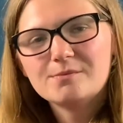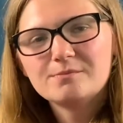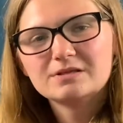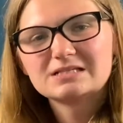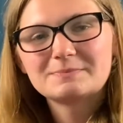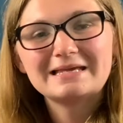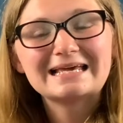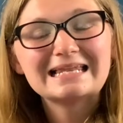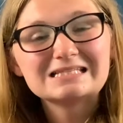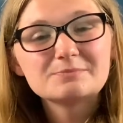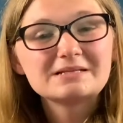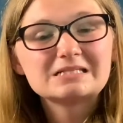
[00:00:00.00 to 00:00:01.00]
Speak a
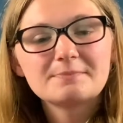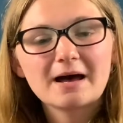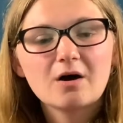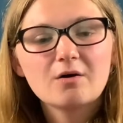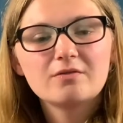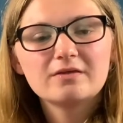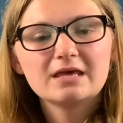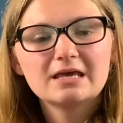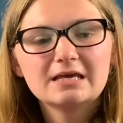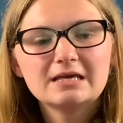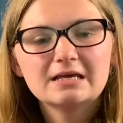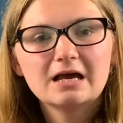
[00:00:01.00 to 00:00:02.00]
little bit about
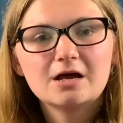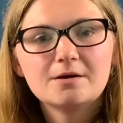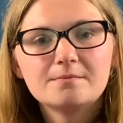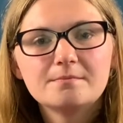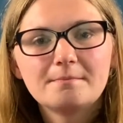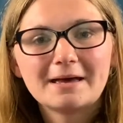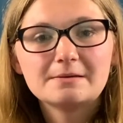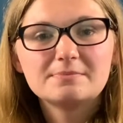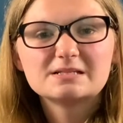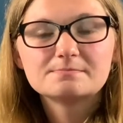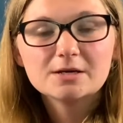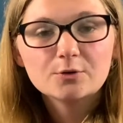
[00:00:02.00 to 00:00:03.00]
the baby's
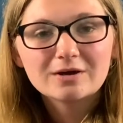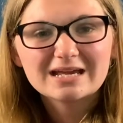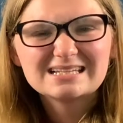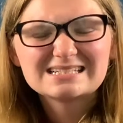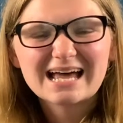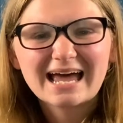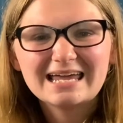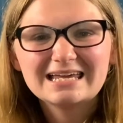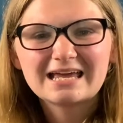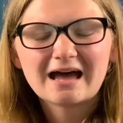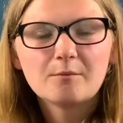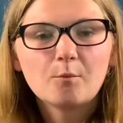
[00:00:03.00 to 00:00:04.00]
milk intake
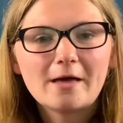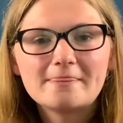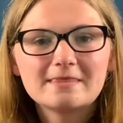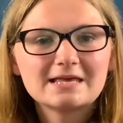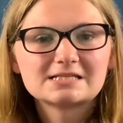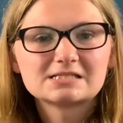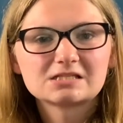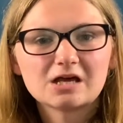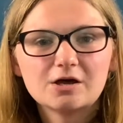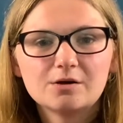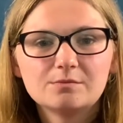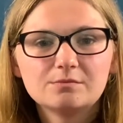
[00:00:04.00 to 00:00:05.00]
and when this
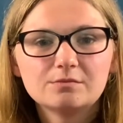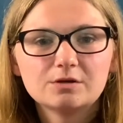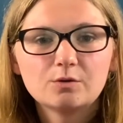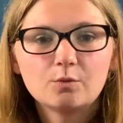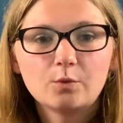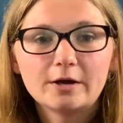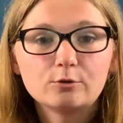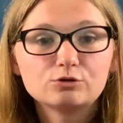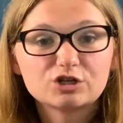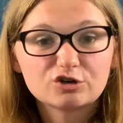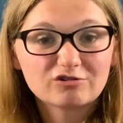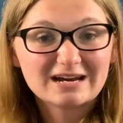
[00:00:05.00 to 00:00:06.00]
will
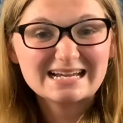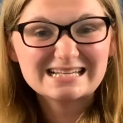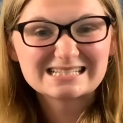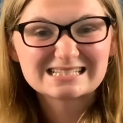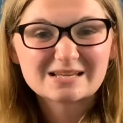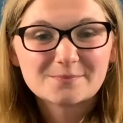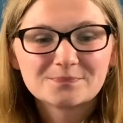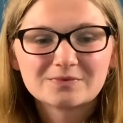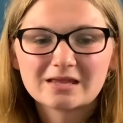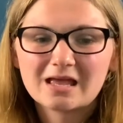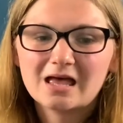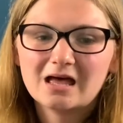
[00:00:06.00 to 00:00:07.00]
decrease.
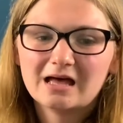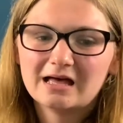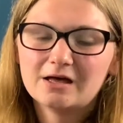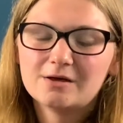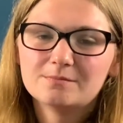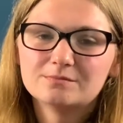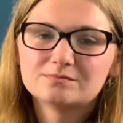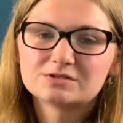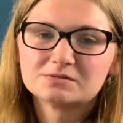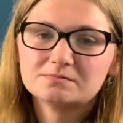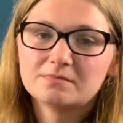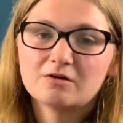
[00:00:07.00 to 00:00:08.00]

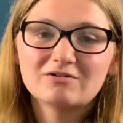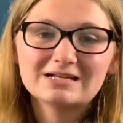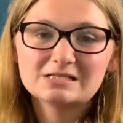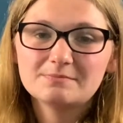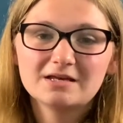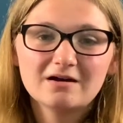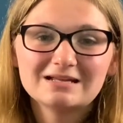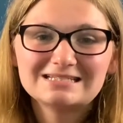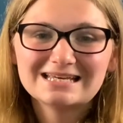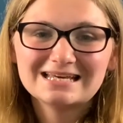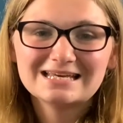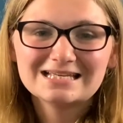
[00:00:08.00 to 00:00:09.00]
Some recipe
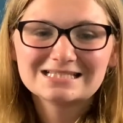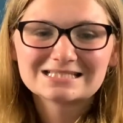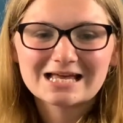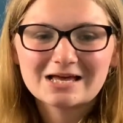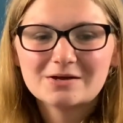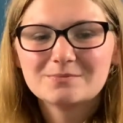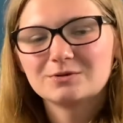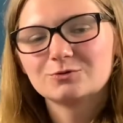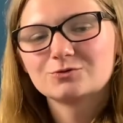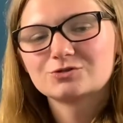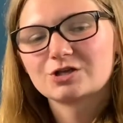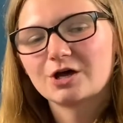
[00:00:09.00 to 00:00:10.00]
ideas and
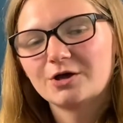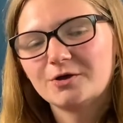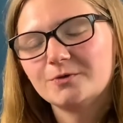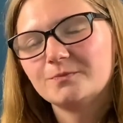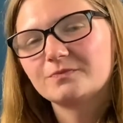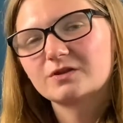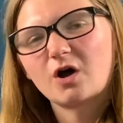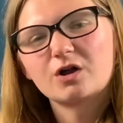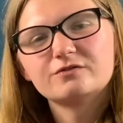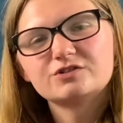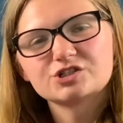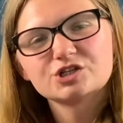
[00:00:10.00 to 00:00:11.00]
also kind of
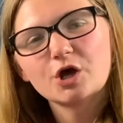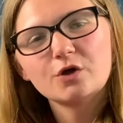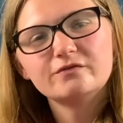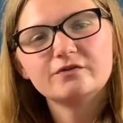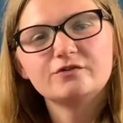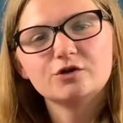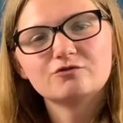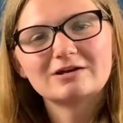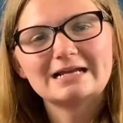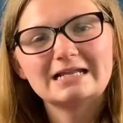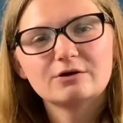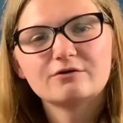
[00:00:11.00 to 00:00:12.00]
just an overview
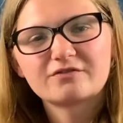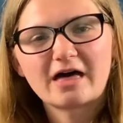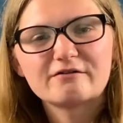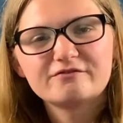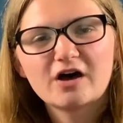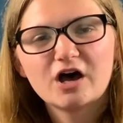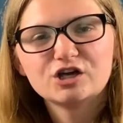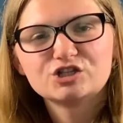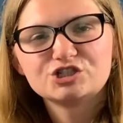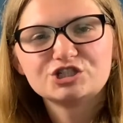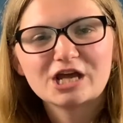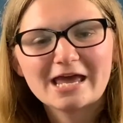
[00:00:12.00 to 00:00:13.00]
really of that first
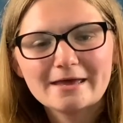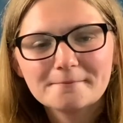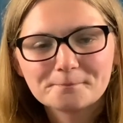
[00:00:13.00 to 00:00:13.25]
year.